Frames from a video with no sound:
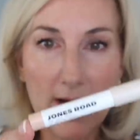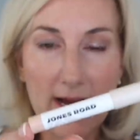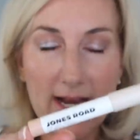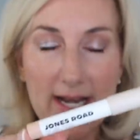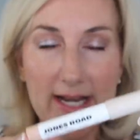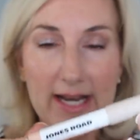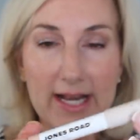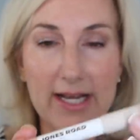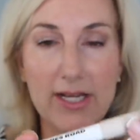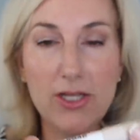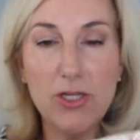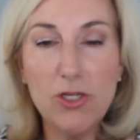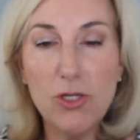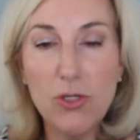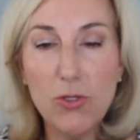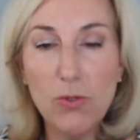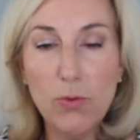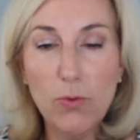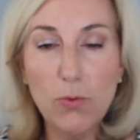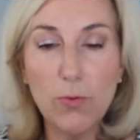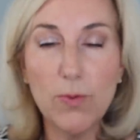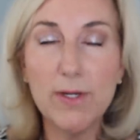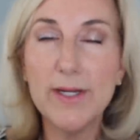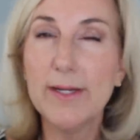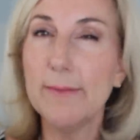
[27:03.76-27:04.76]
and I
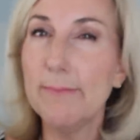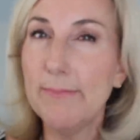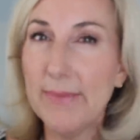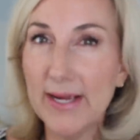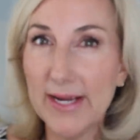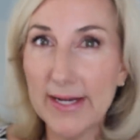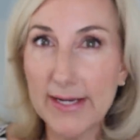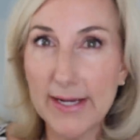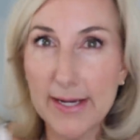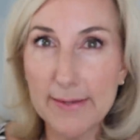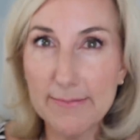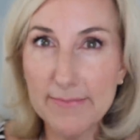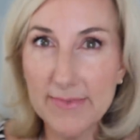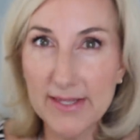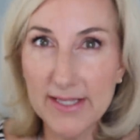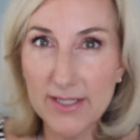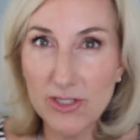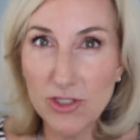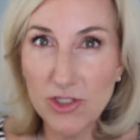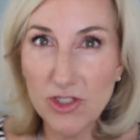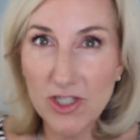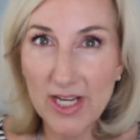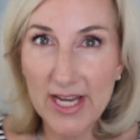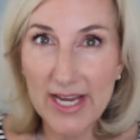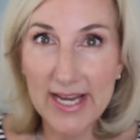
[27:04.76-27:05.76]
do want to pick up the
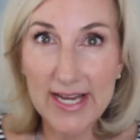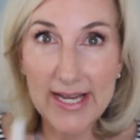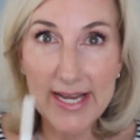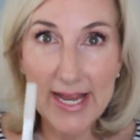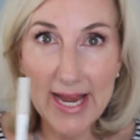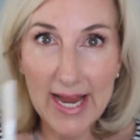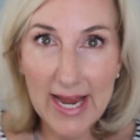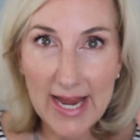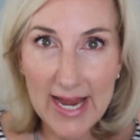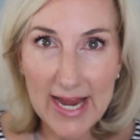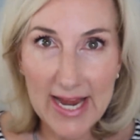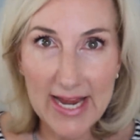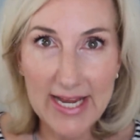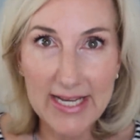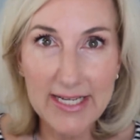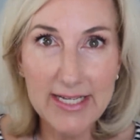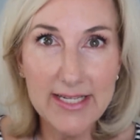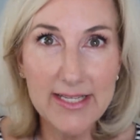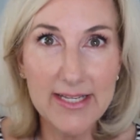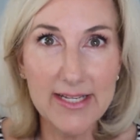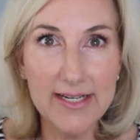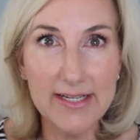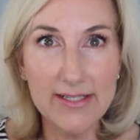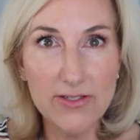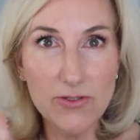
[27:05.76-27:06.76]
shade 8
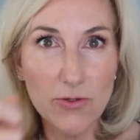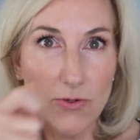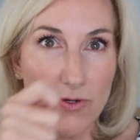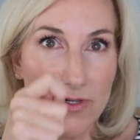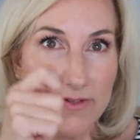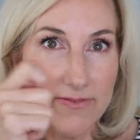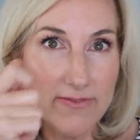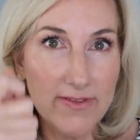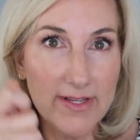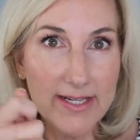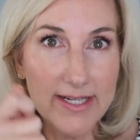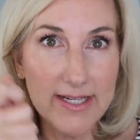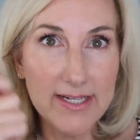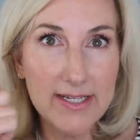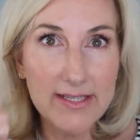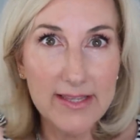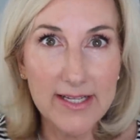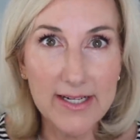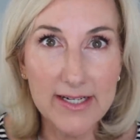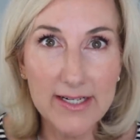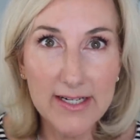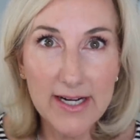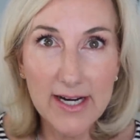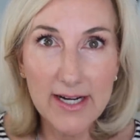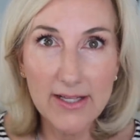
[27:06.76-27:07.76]
that is sort of like
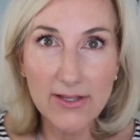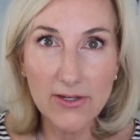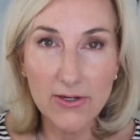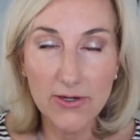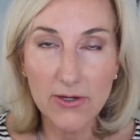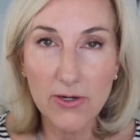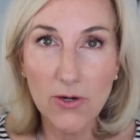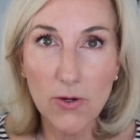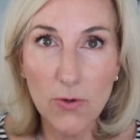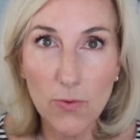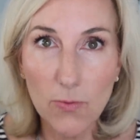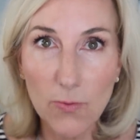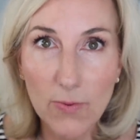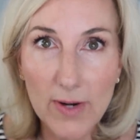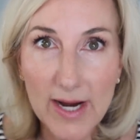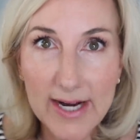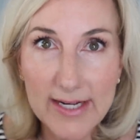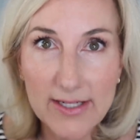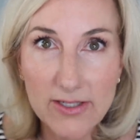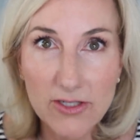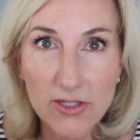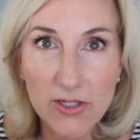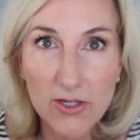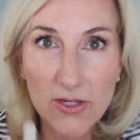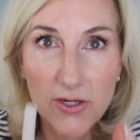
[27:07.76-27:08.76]
the color
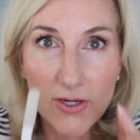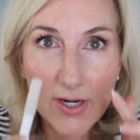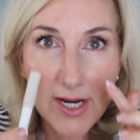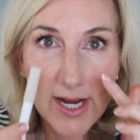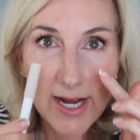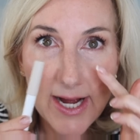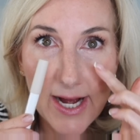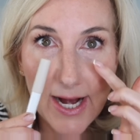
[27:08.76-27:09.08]
corrector.